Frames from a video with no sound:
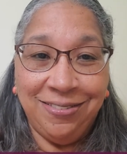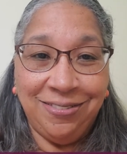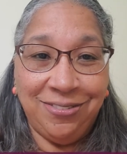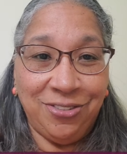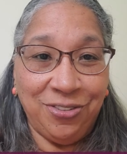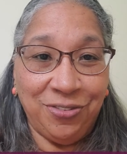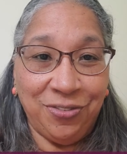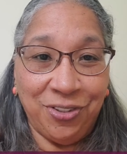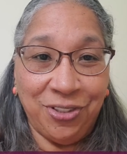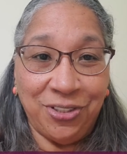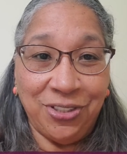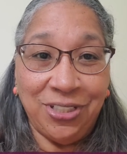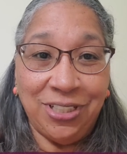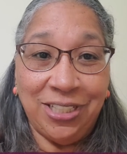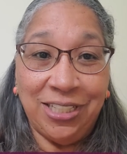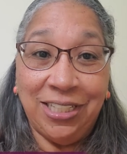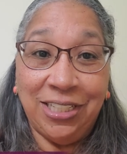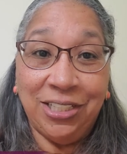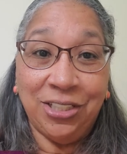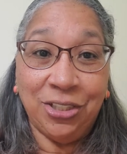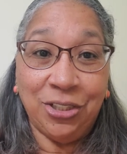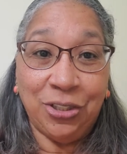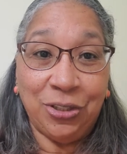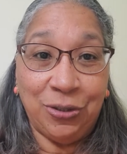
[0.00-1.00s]
Diversity
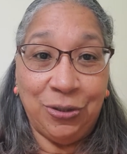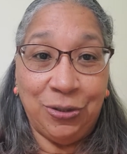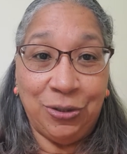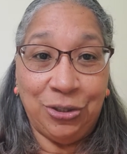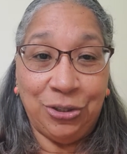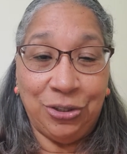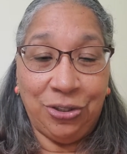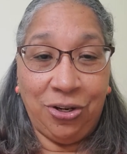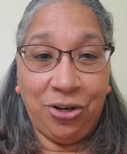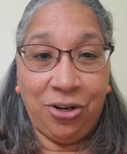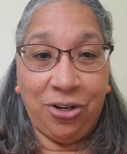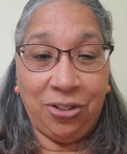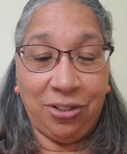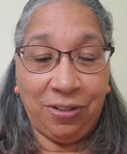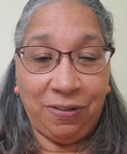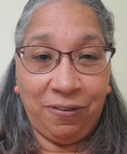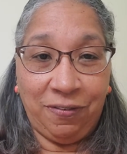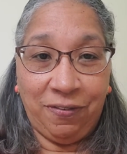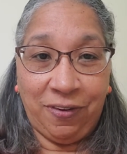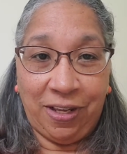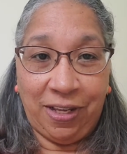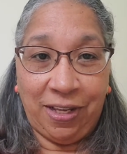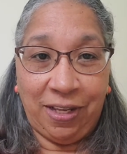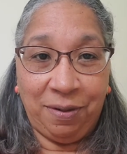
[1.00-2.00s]
and Inclusion Hall of
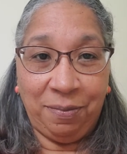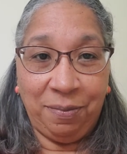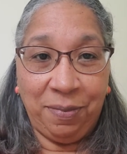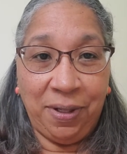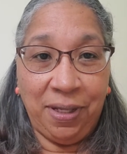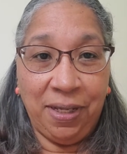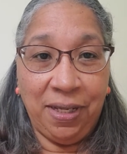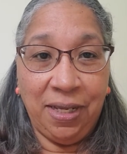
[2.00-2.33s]
Fame.